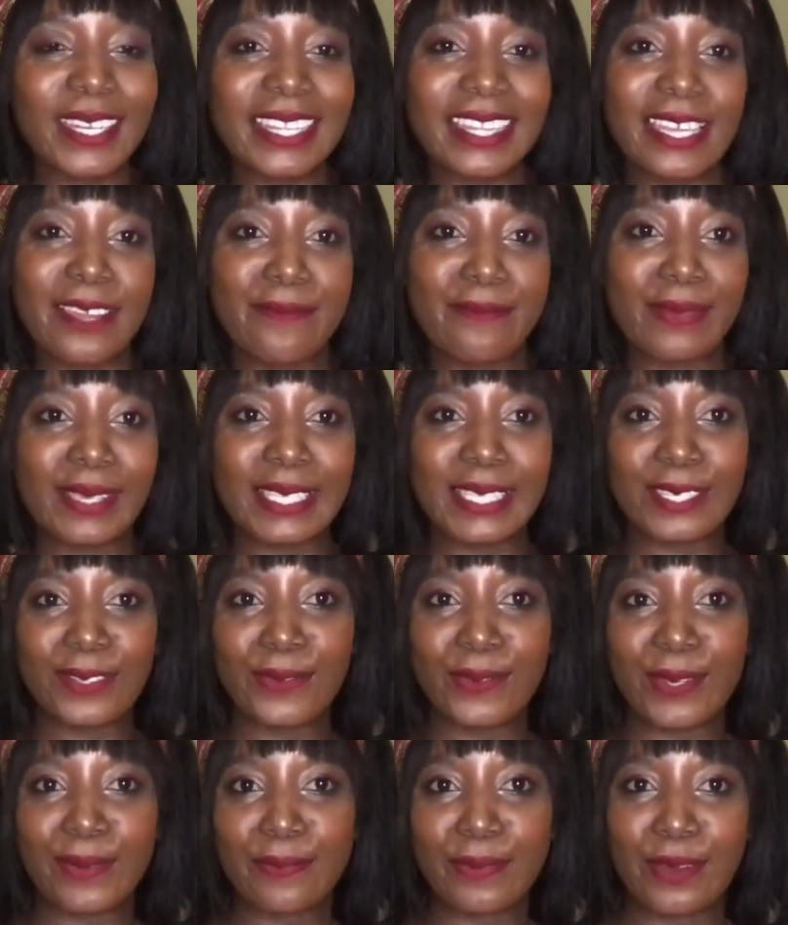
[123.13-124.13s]
They're busy
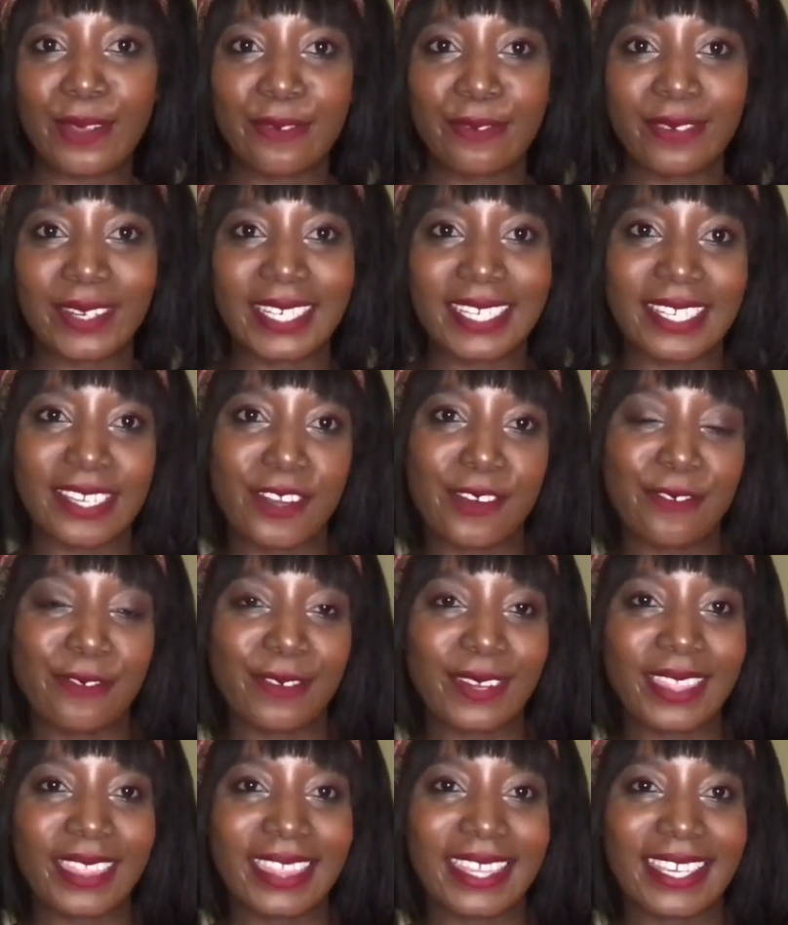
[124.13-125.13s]
doing boyfriend
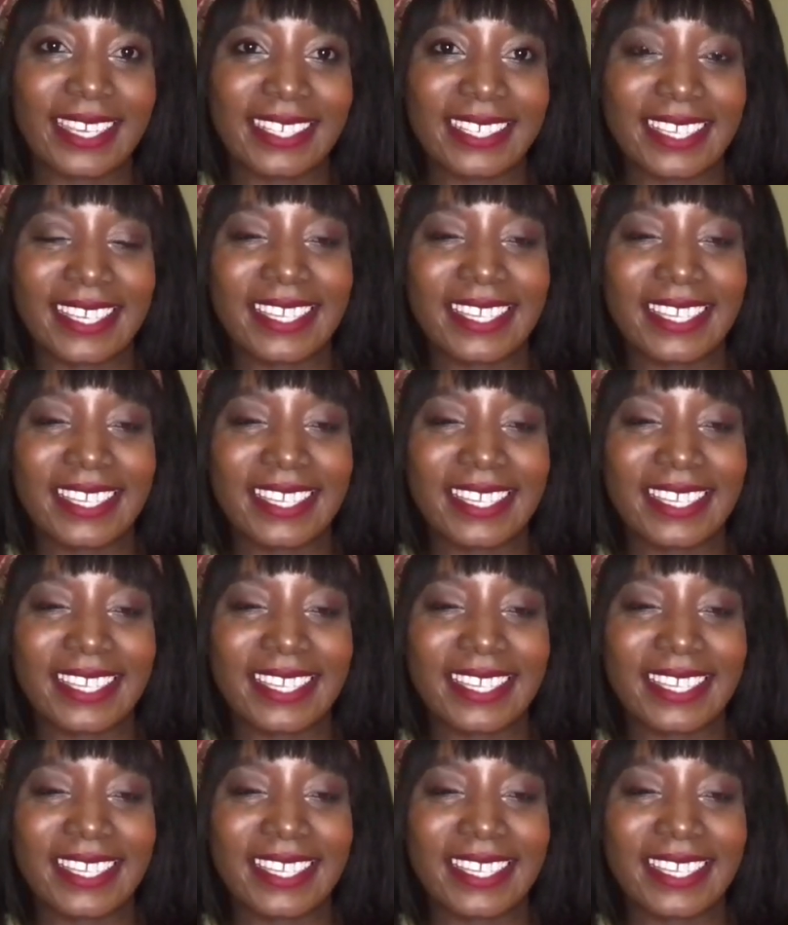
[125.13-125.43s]
girlfriend thing.